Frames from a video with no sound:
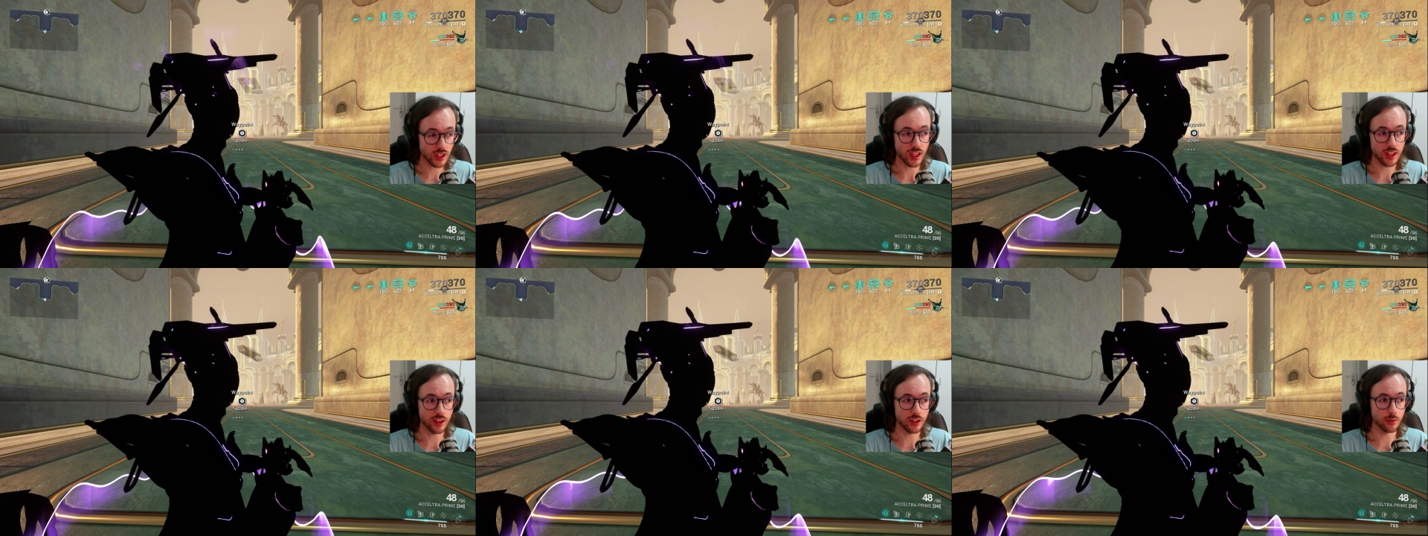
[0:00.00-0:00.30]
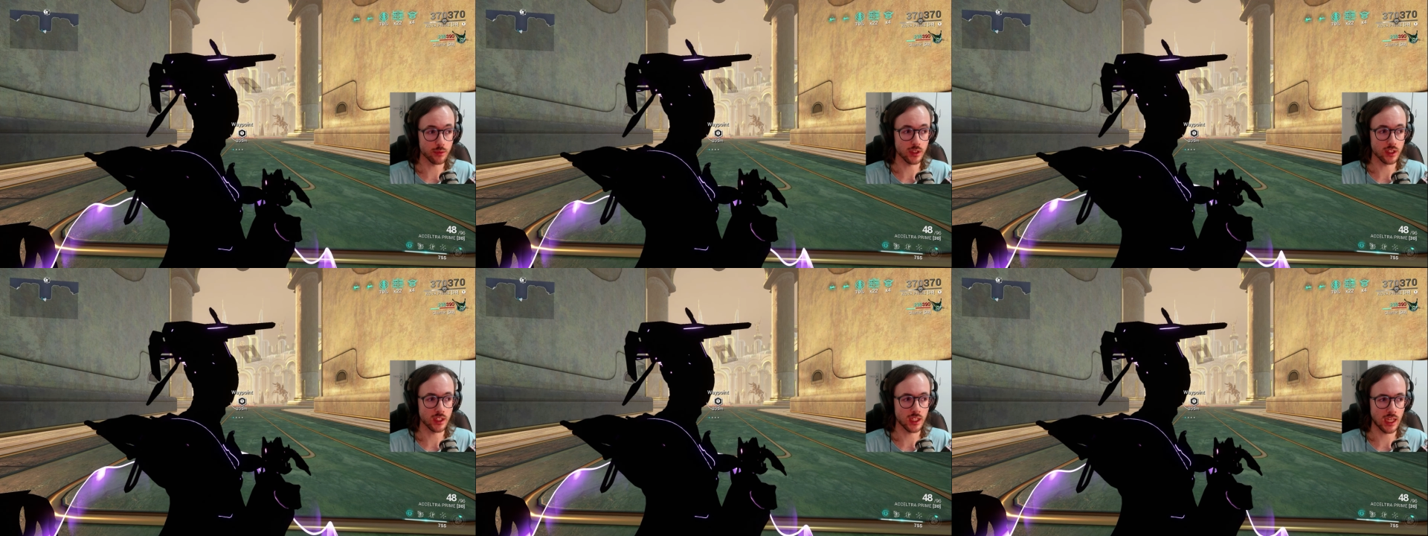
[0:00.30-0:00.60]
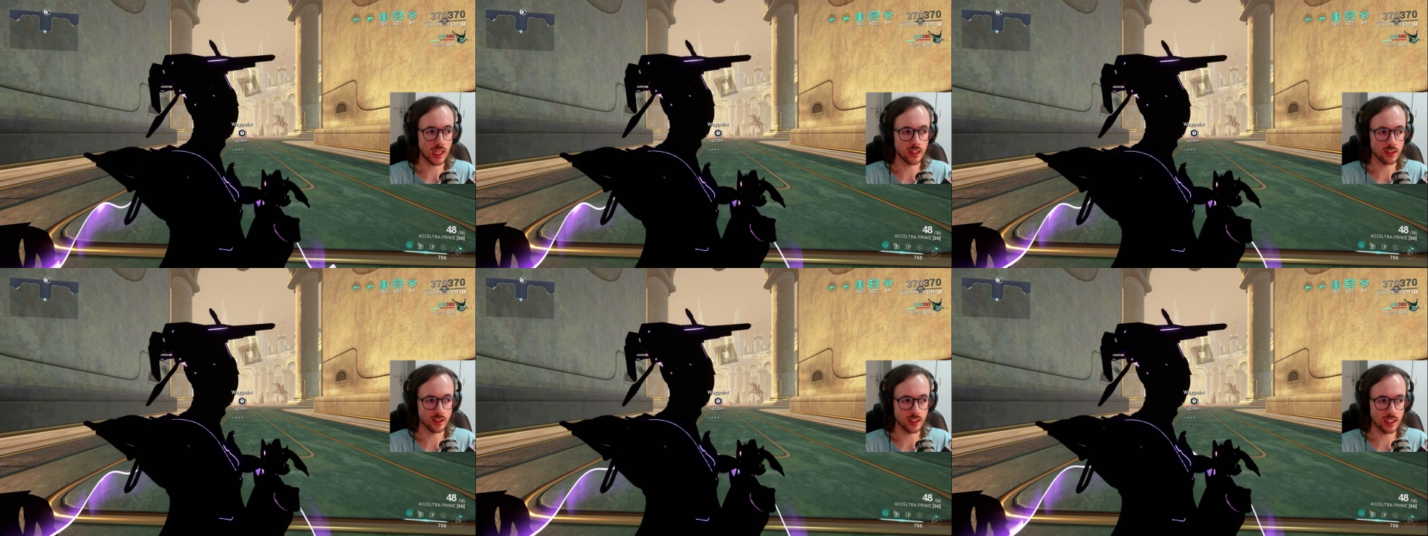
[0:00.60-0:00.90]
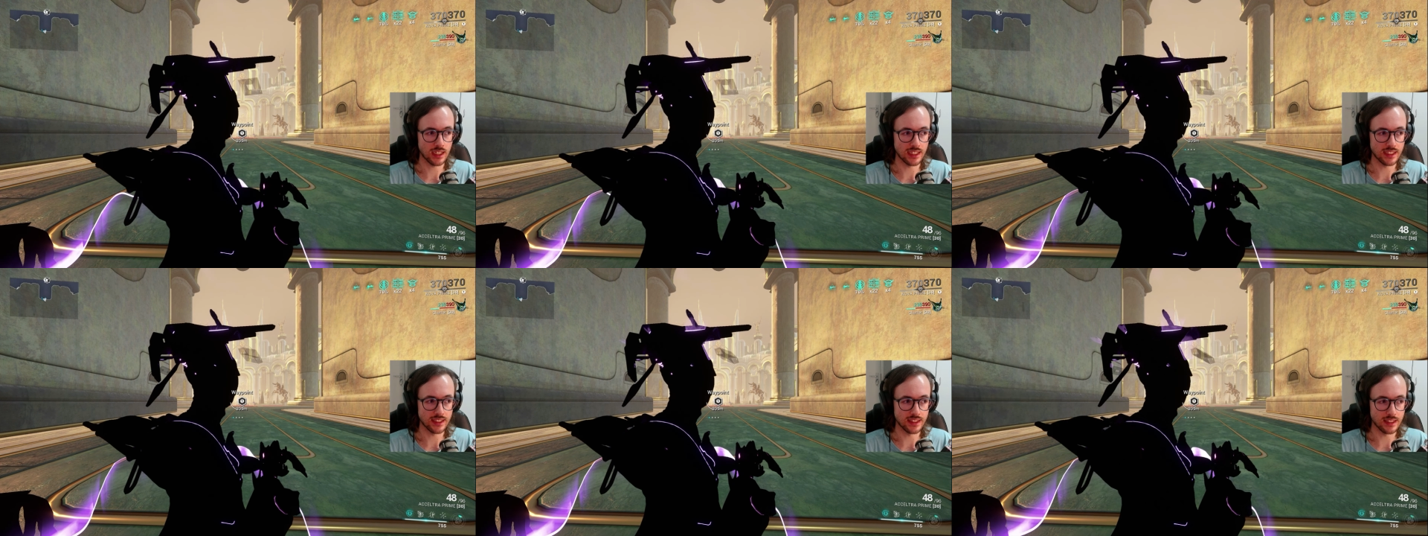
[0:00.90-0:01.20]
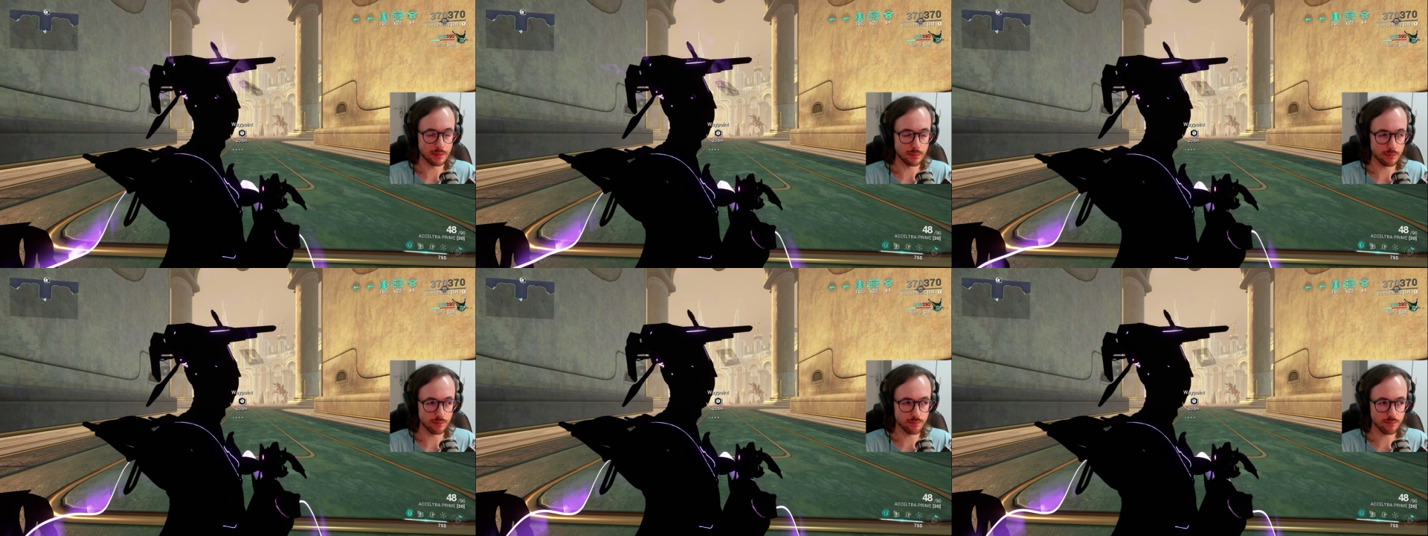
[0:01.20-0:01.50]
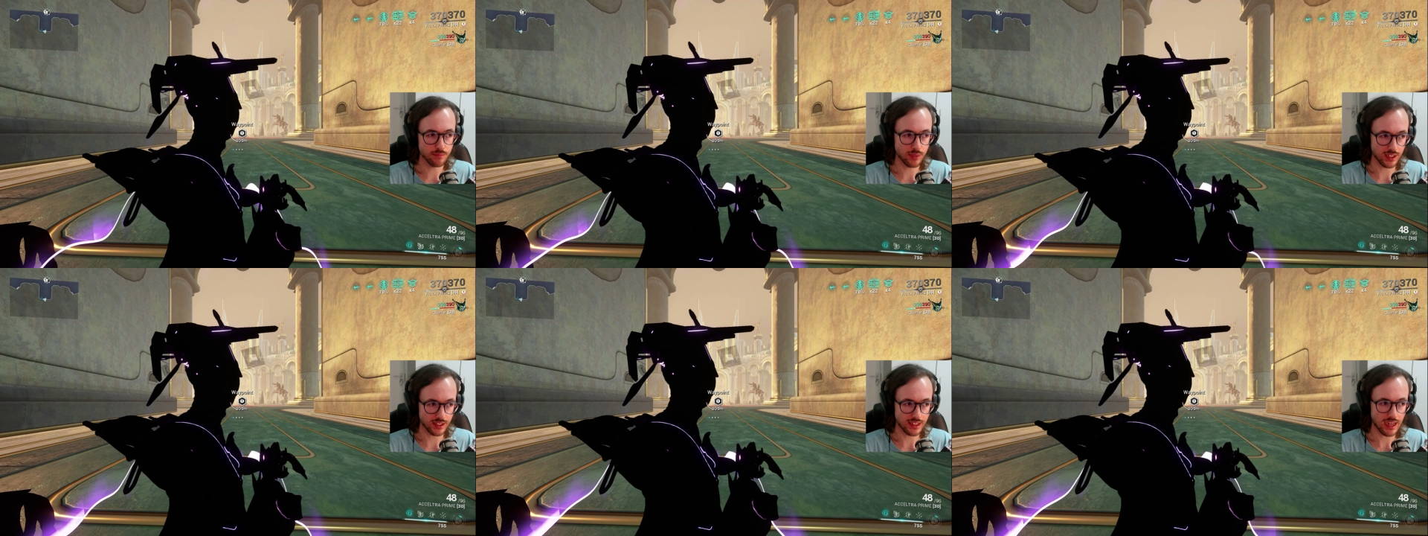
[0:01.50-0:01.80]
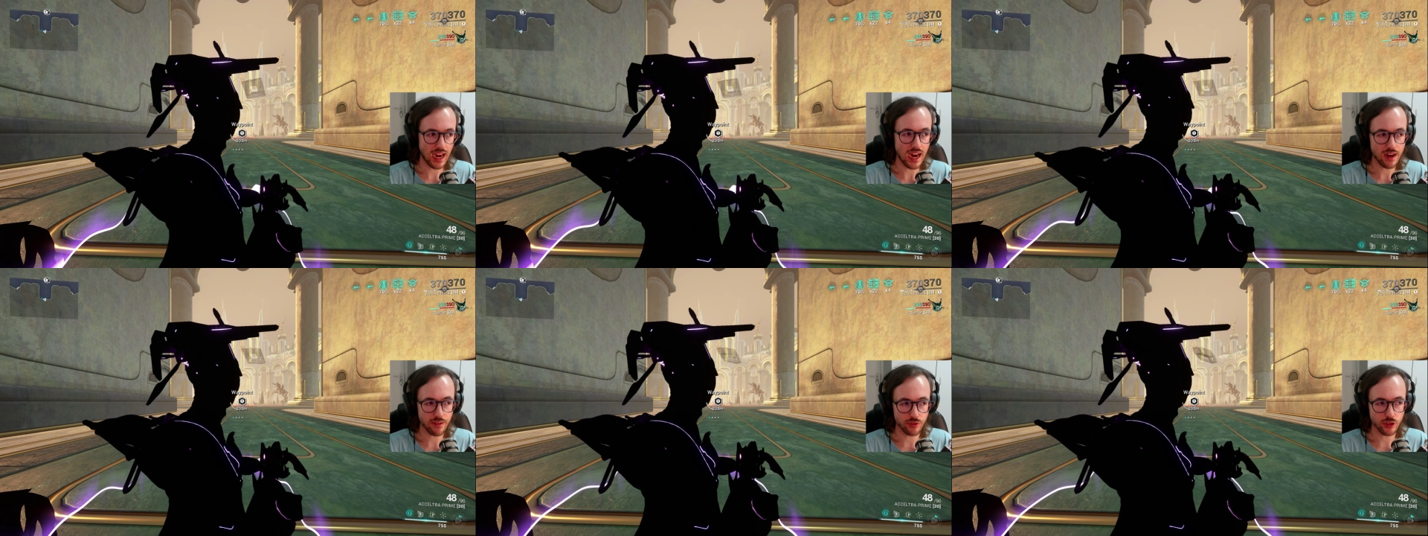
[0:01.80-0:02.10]
and then we can calculate the
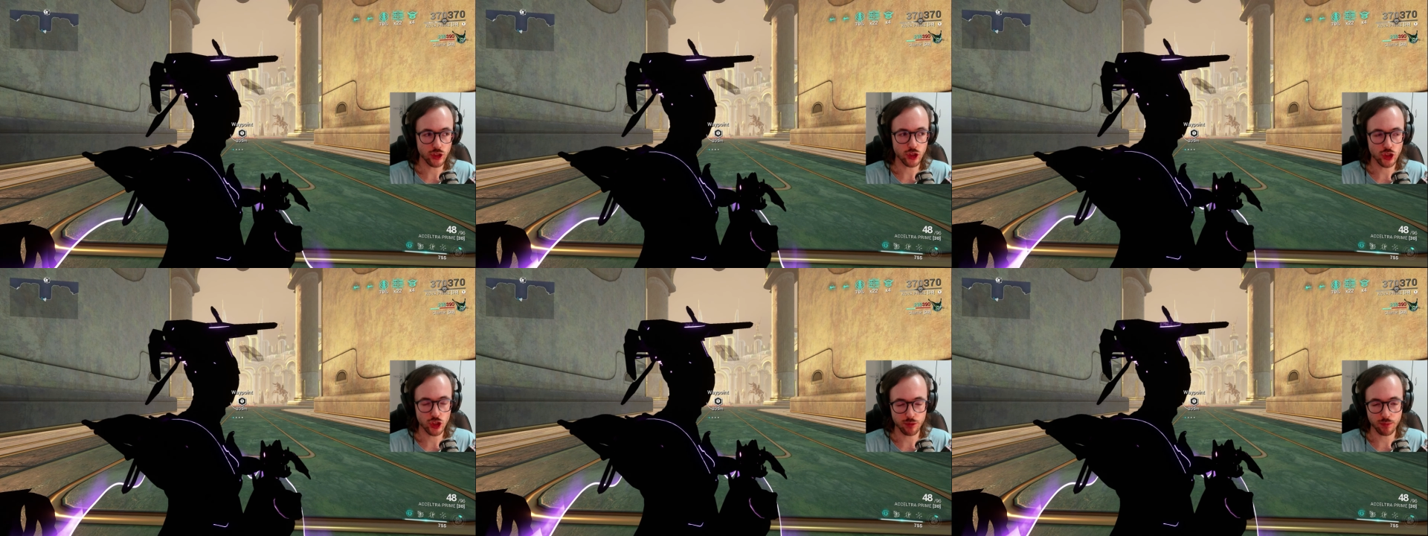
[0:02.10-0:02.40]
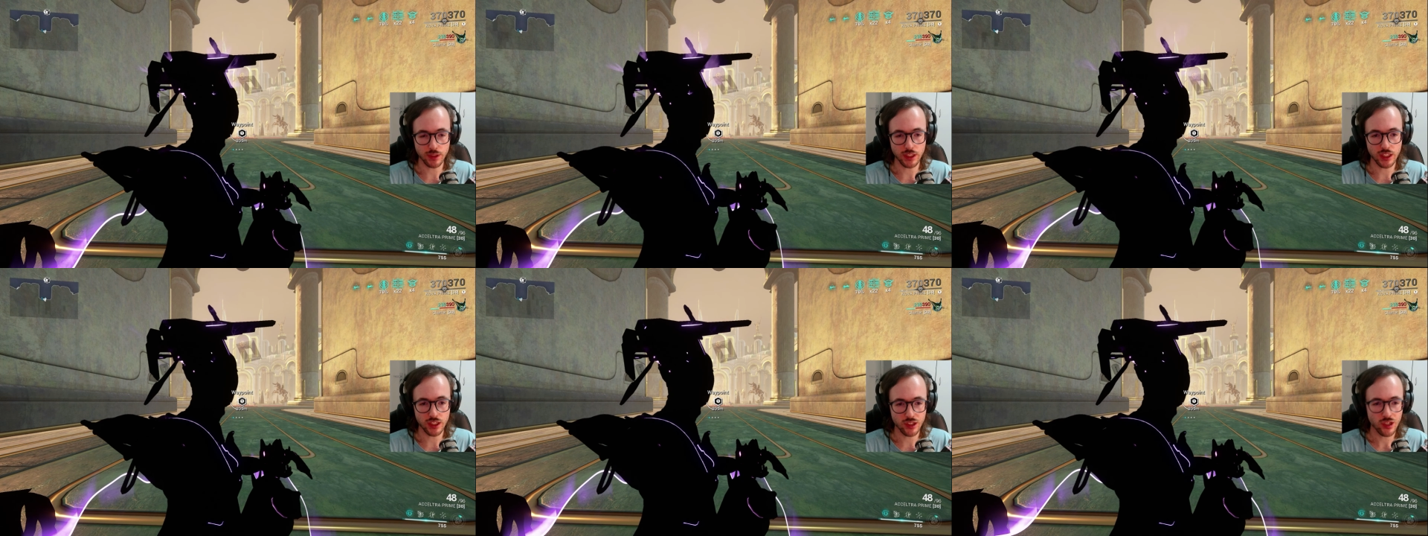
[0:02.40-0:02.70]
average speed